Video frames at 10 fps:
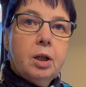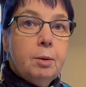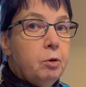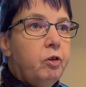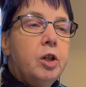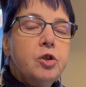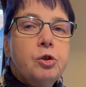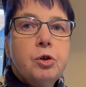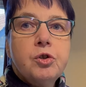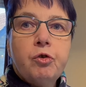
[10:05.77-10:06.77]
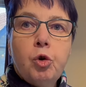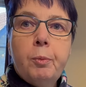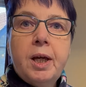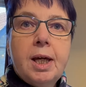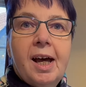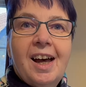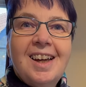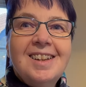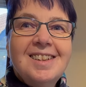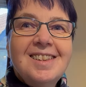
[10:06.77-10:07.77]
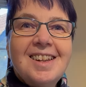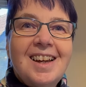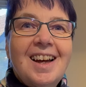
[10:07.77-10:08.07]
Keep your fingers crossed for me, and